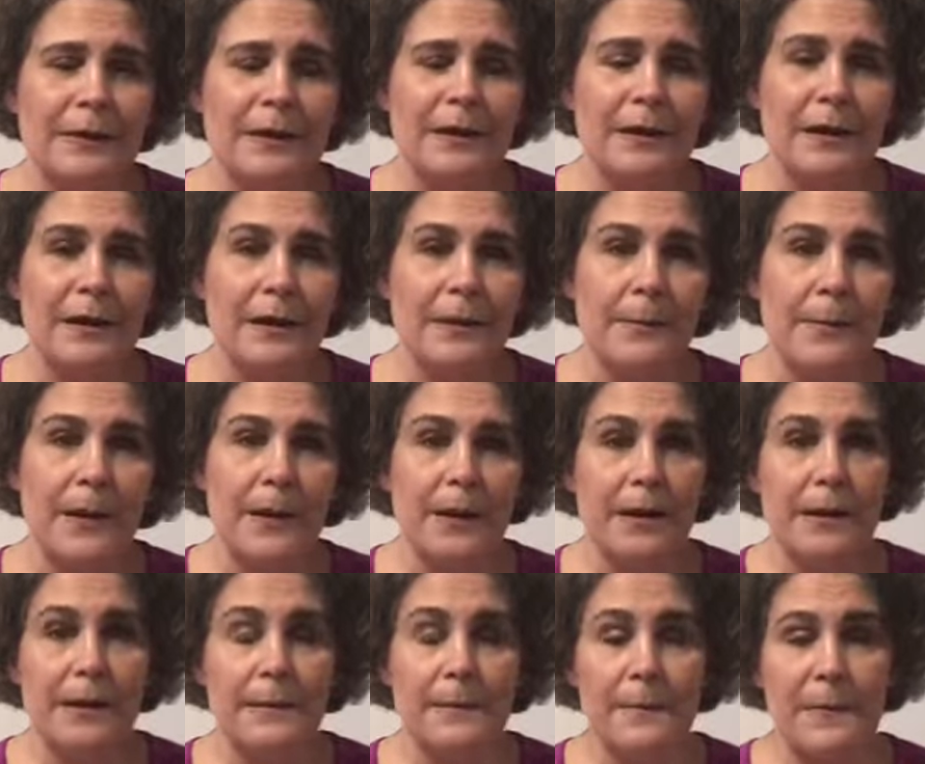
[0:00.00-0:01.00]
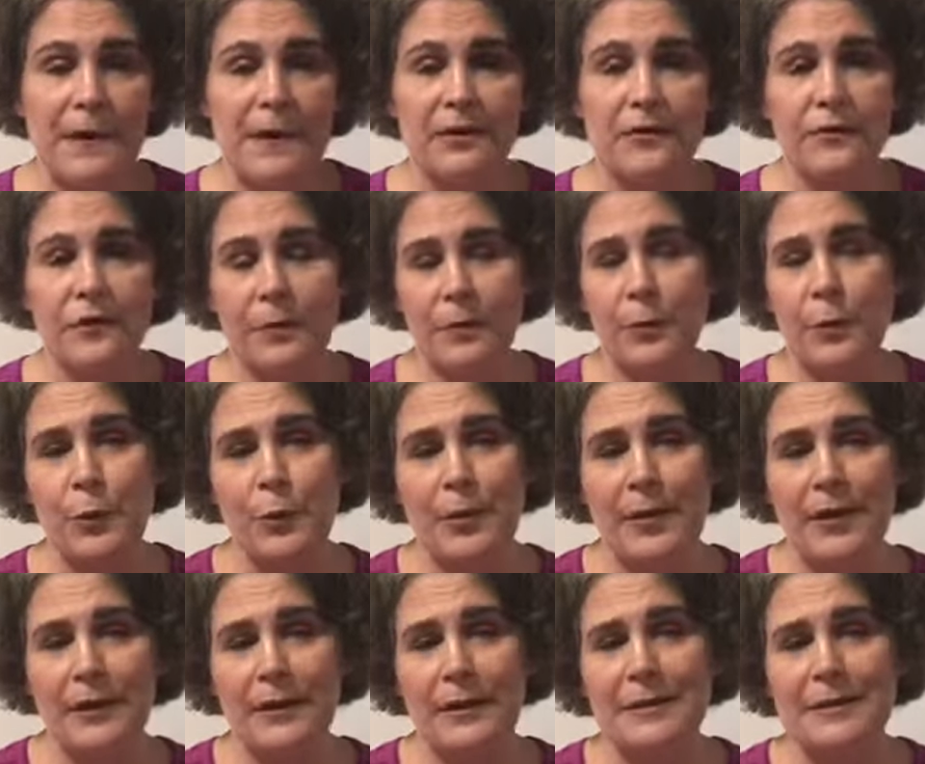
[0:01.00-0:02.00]
the time I get back from
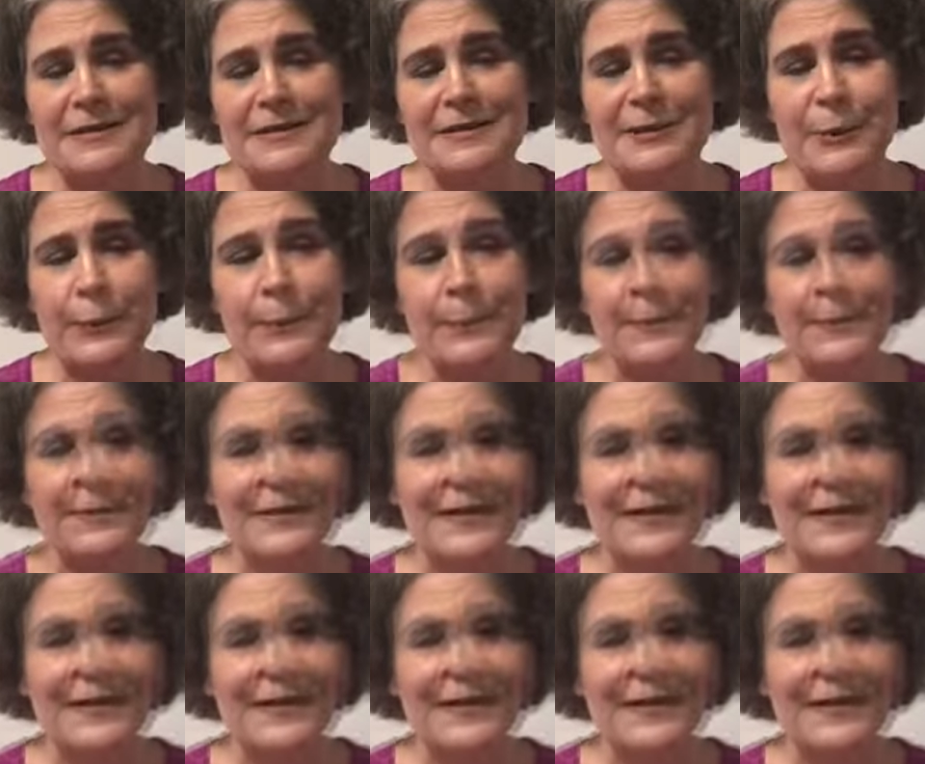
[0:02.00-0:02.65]
Hawaii. So,